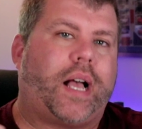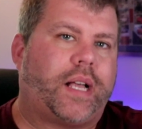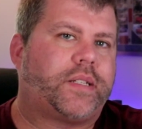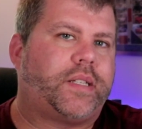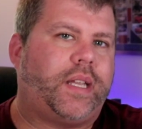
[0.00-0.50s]

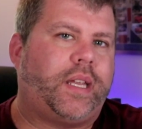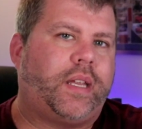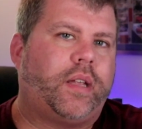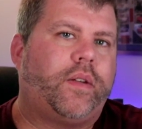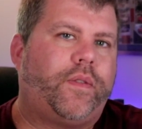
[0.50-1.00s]
as
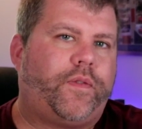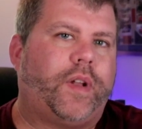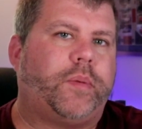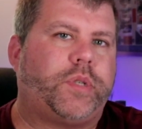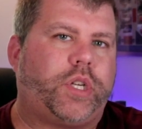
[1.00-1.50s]
the
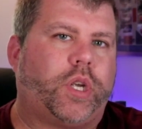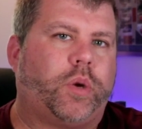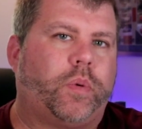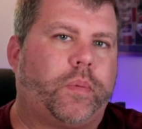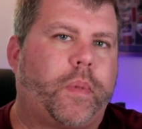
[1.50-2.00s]
Philips
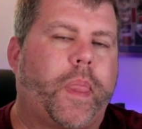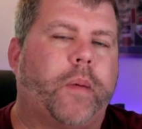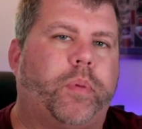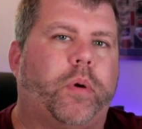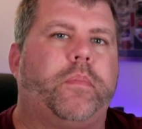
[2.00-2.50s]
Hue.
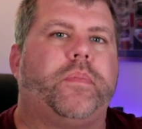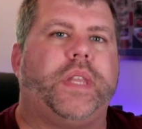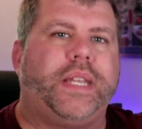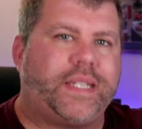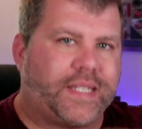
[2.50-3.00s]
But
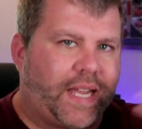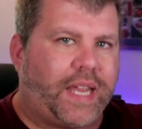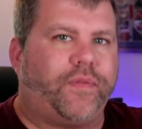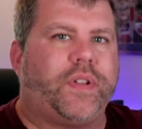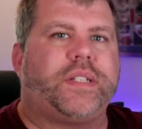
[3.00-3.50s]
the
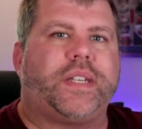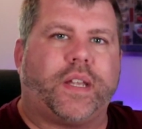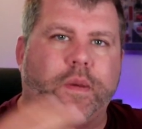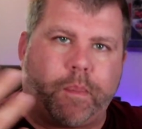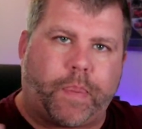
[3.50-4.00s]
savings
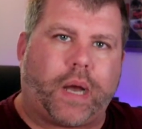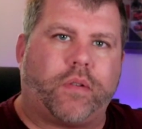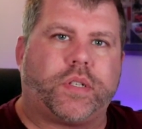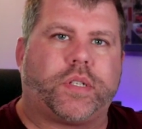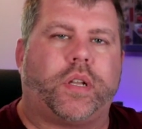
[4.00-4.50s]
in
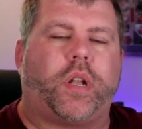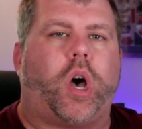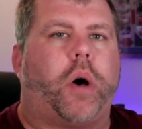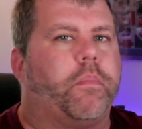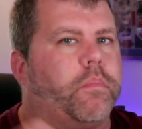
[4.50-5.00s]
comparison are